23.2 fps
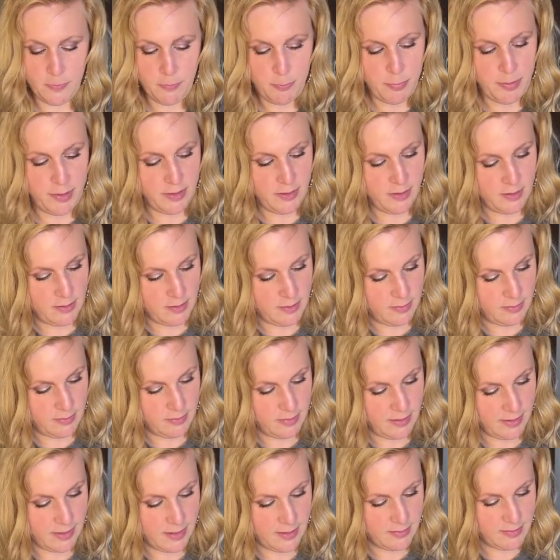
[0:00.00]
Because
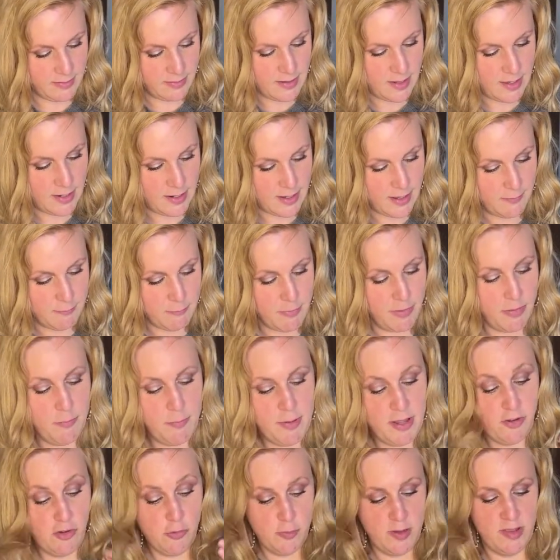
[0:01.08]
like I said, the
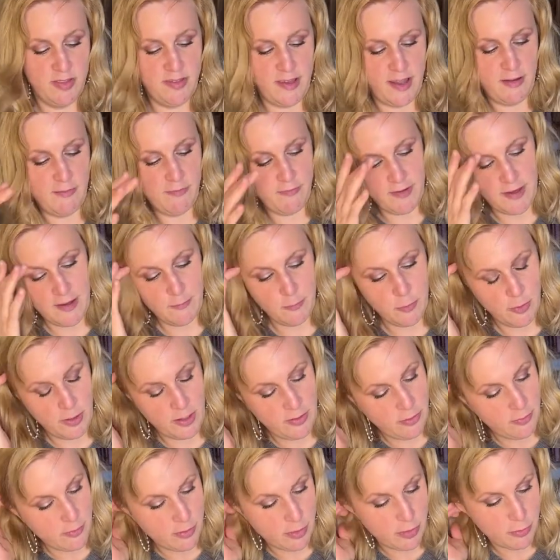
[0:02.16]
measurements I found were
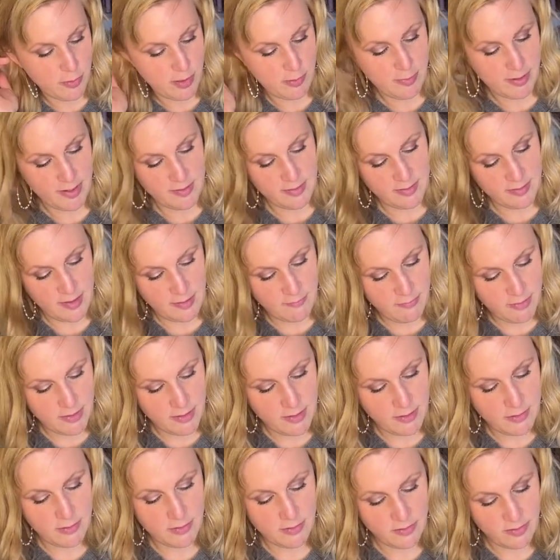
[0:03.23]
either 3 by
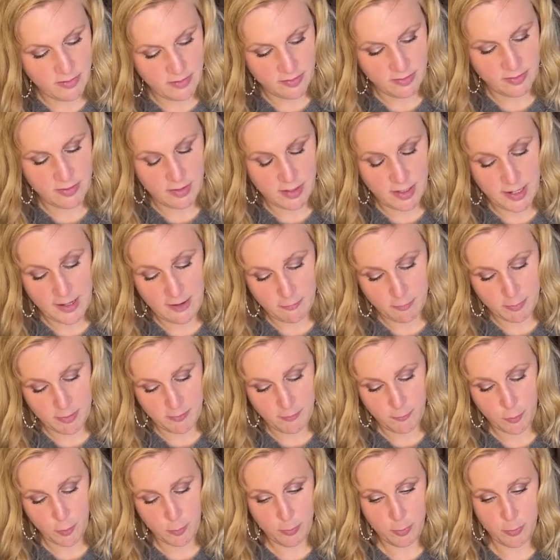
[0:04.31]
7 or 6.5 by
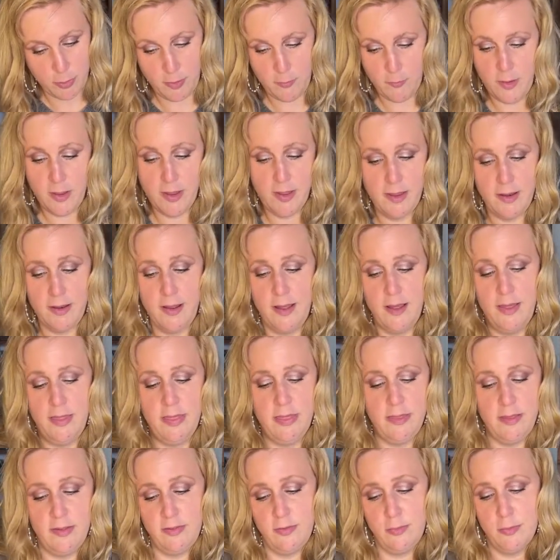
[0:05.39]
4.1. And
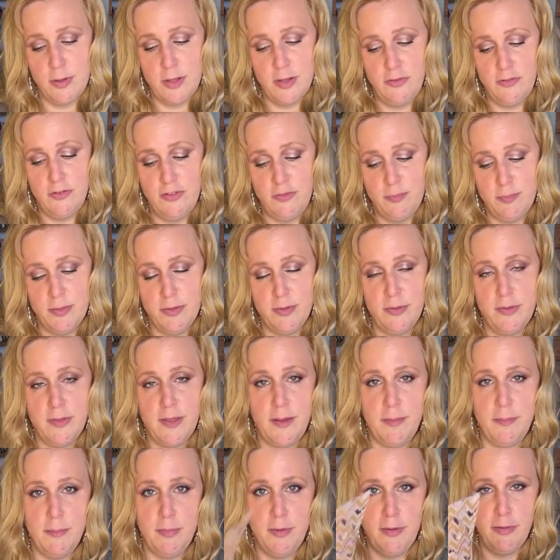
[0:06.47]
this one just blew
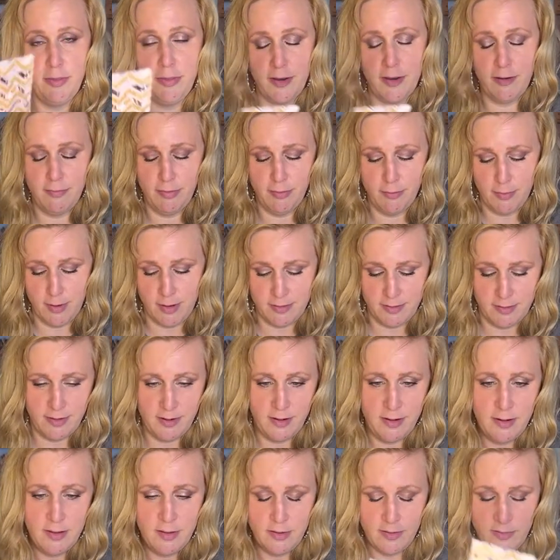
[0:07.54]
them both out of the
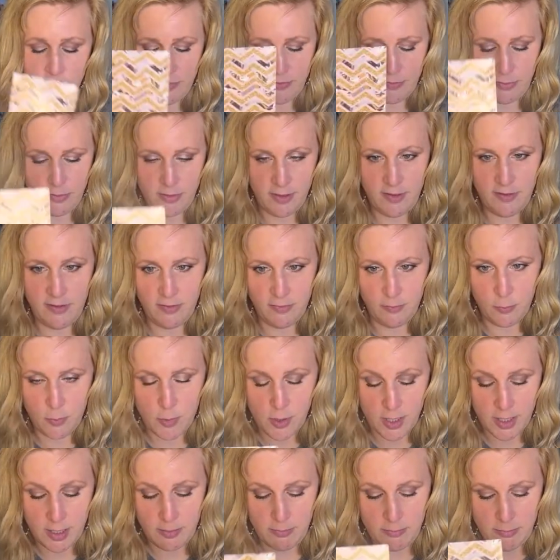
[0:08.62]
water. So this
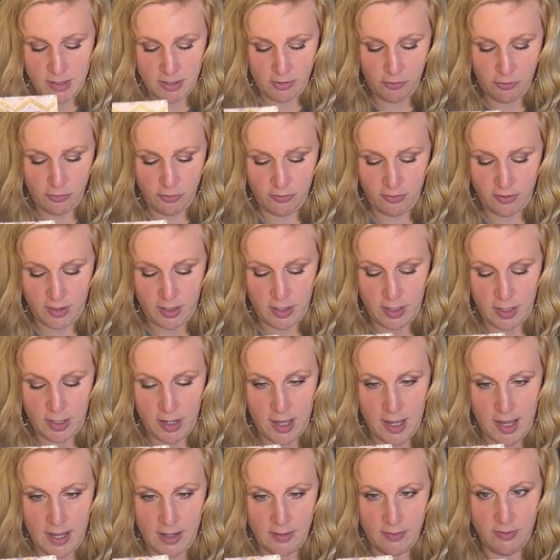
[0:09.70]
one measures in
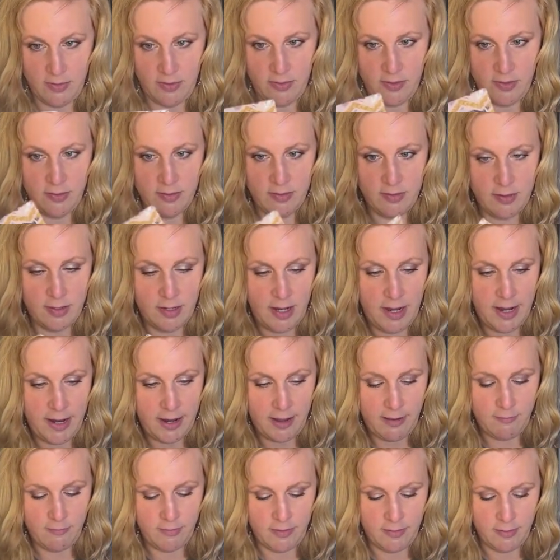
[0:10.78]
at
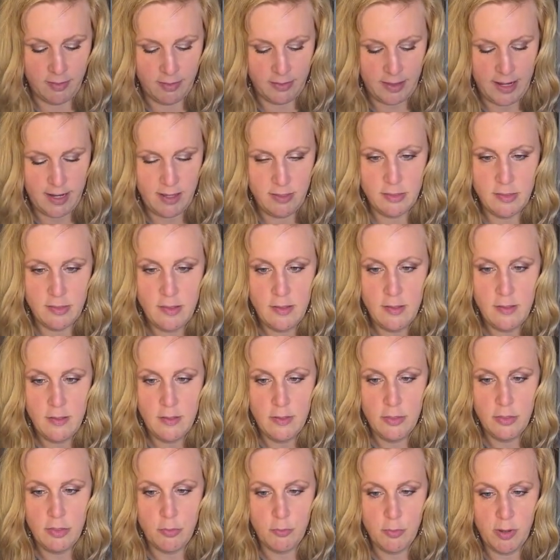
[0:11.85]
6.5 in length,
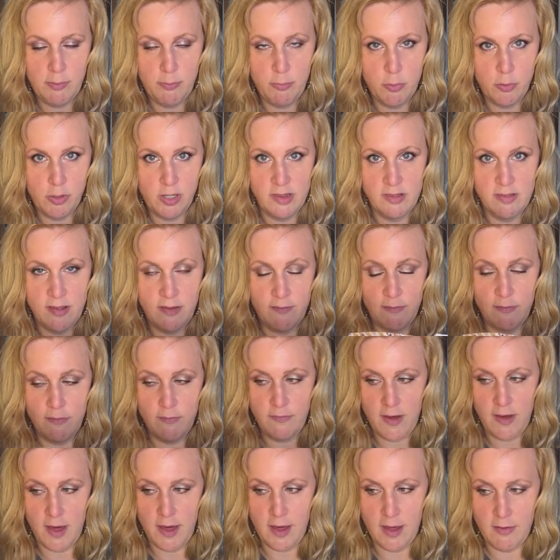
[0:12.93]

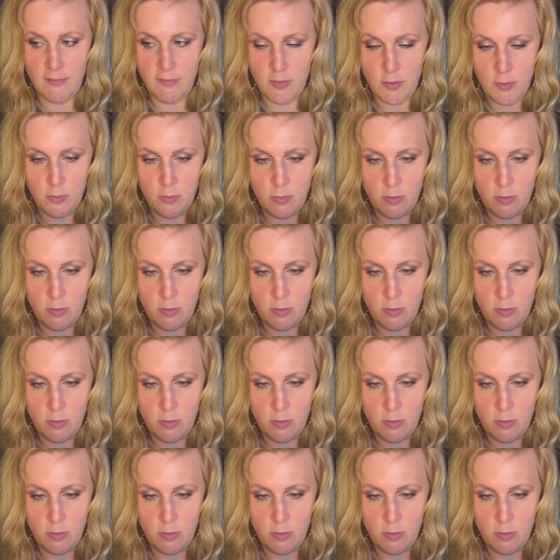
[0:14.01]
3.75.